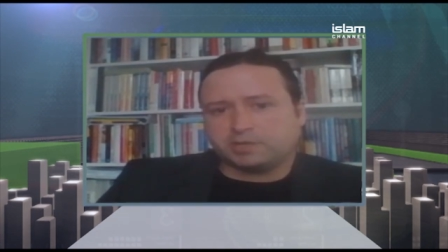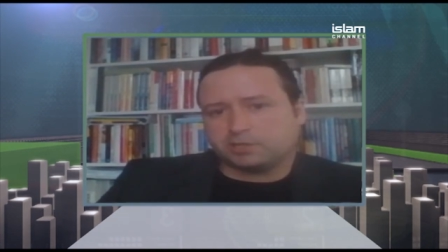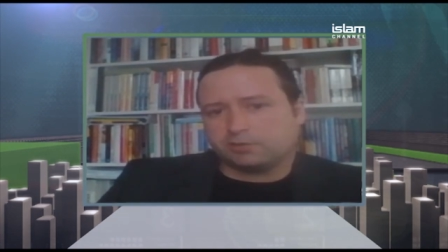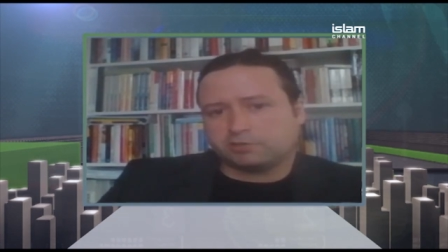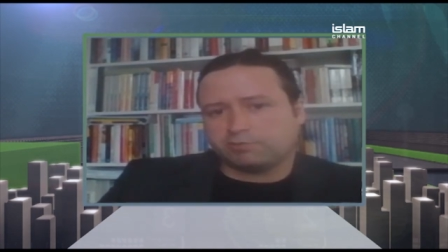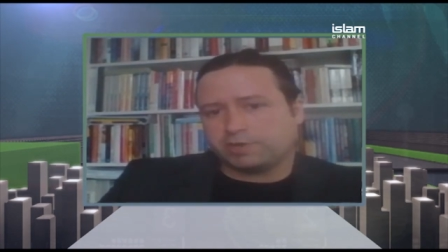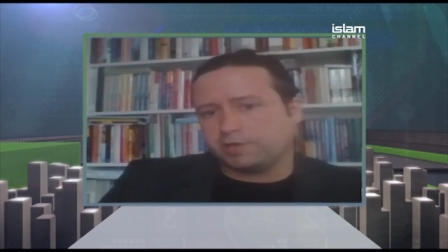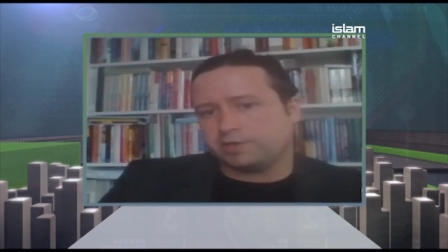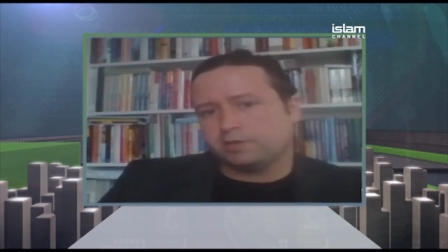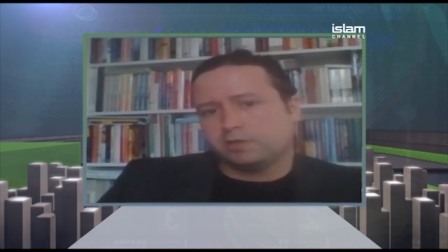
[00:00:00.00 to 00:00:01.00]
So it's
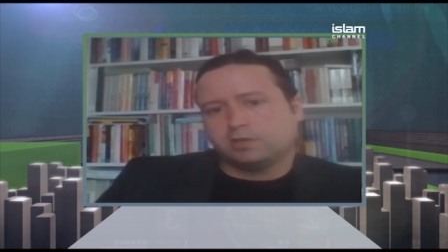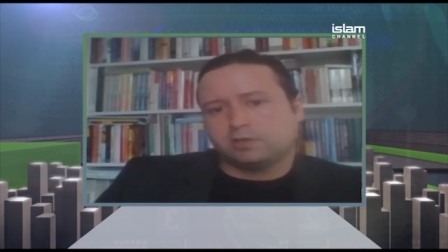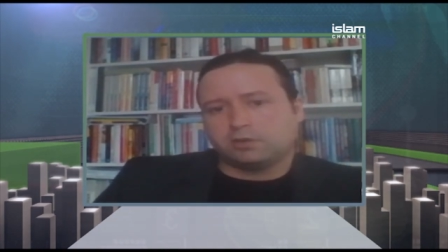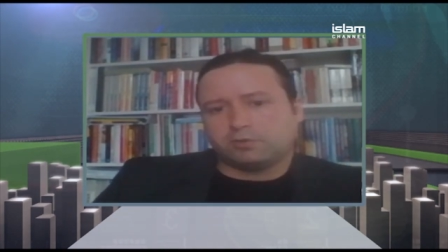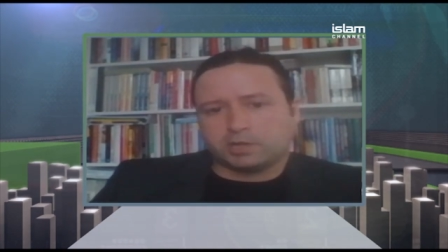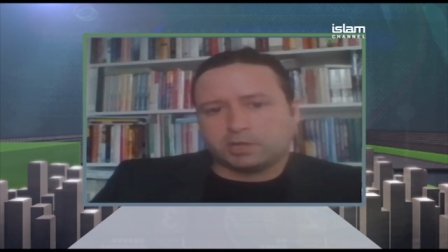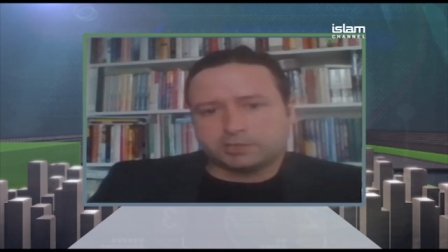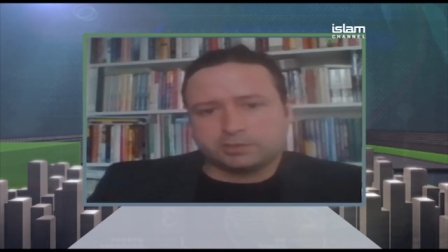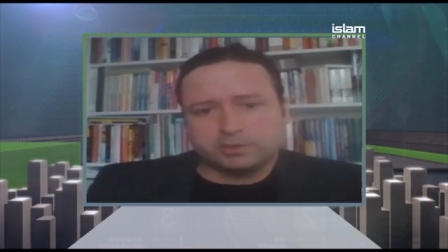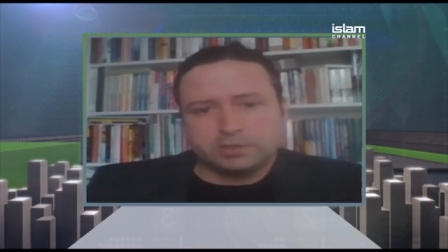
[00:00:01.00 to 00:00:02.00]
really a
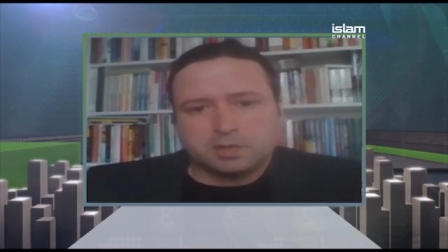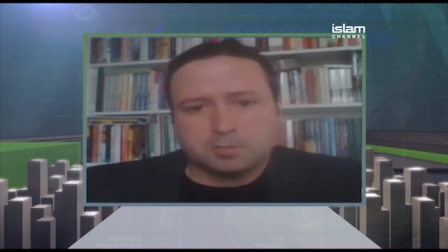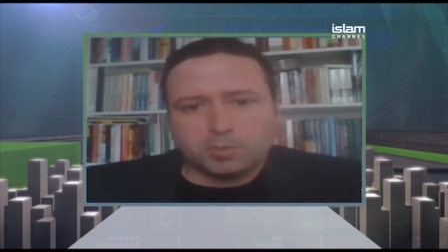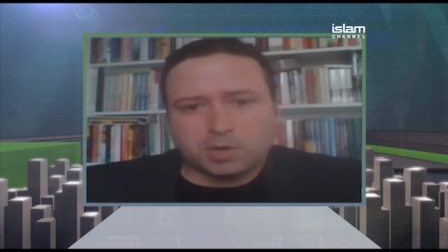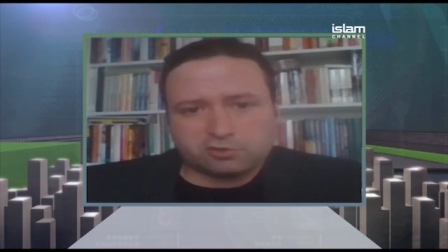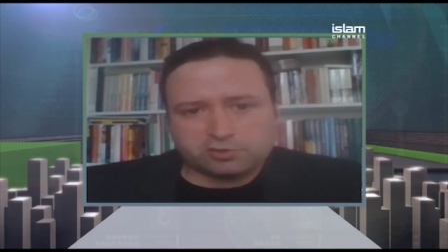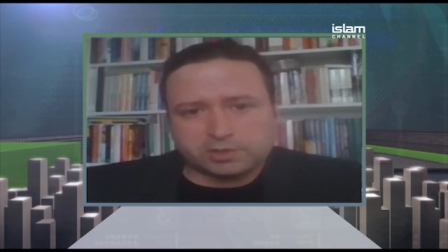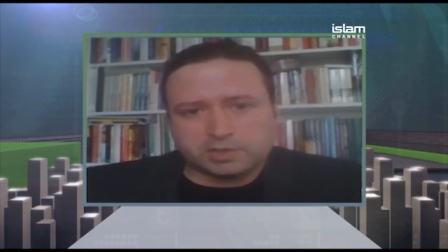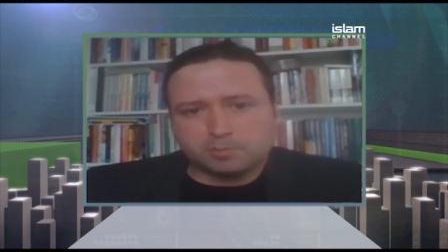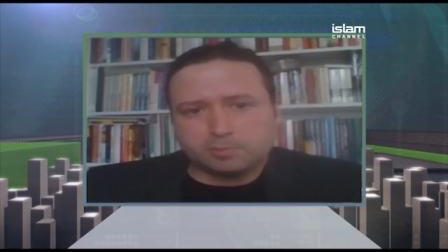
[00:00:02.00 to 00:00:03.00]
rather
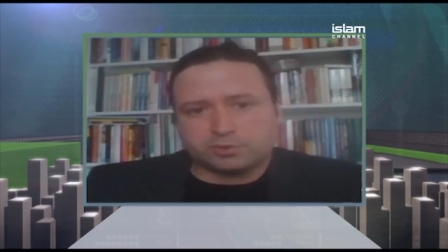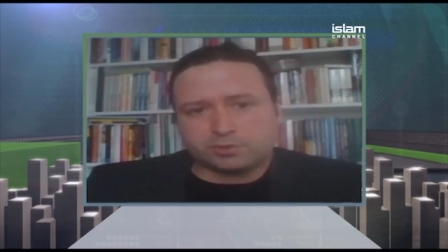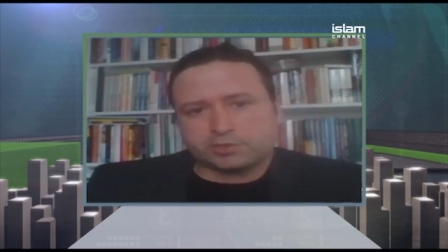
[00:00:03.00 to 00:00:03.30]
marginal number.